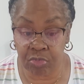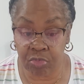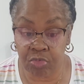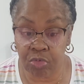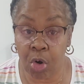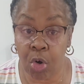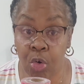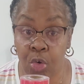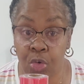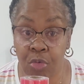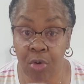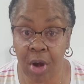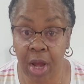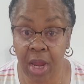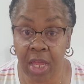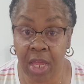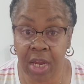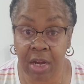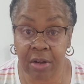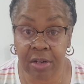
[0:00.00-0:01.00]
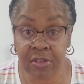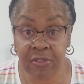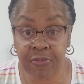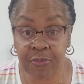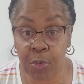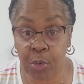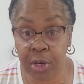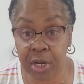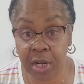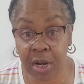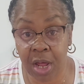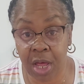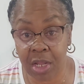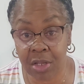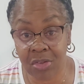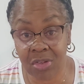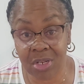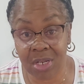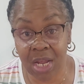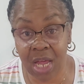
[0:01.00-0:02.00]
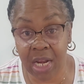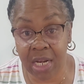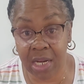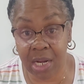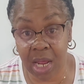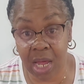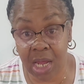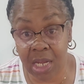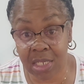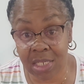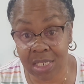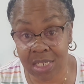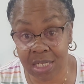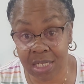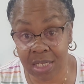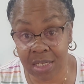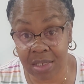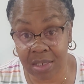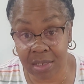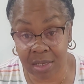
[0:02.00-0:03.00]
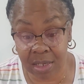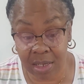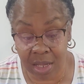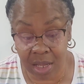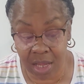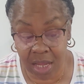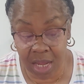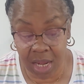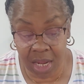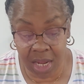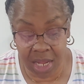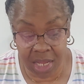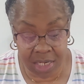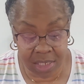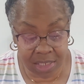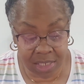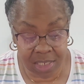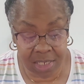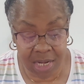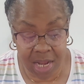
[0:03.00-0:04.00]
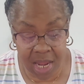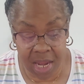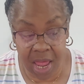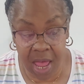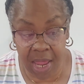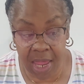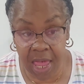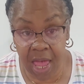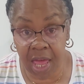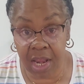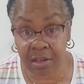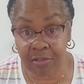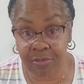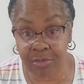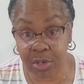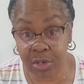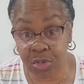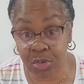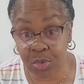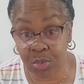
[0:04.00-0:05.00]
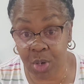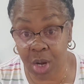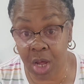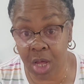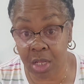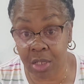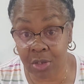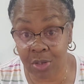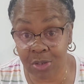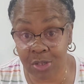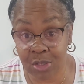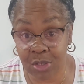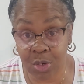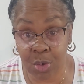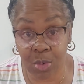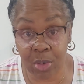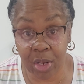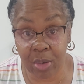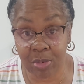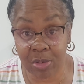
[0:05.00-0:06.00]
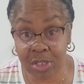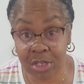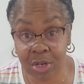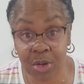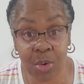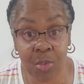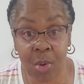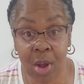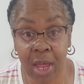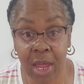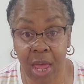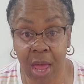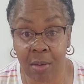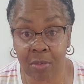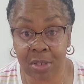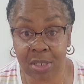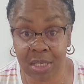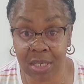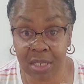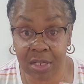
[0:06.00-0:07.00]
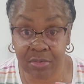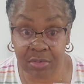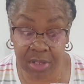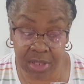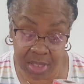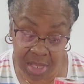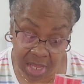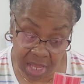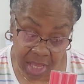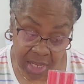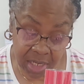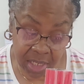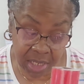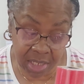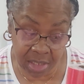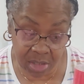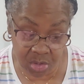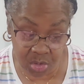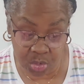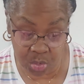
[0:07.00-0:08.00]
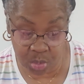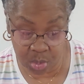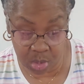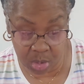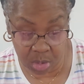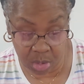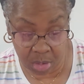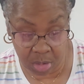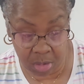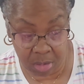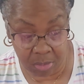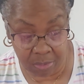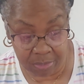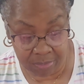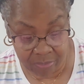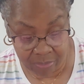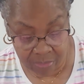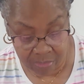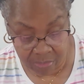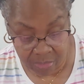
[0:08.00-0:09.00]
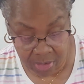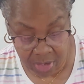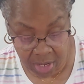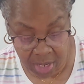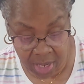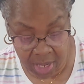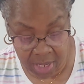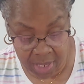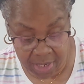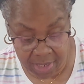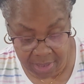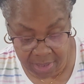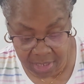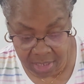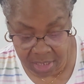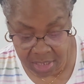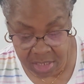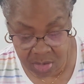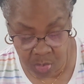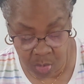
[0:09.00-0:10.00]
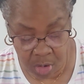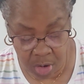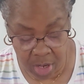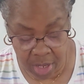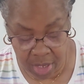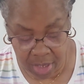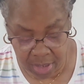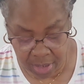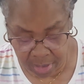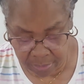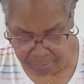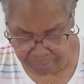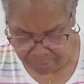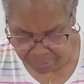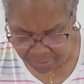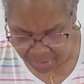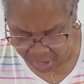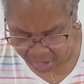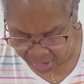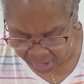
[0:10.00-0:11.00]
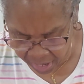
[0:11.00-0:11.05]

roll right here is $40.99. And today I got it for $2, so there was no way I was leaving that in the store. And this one, I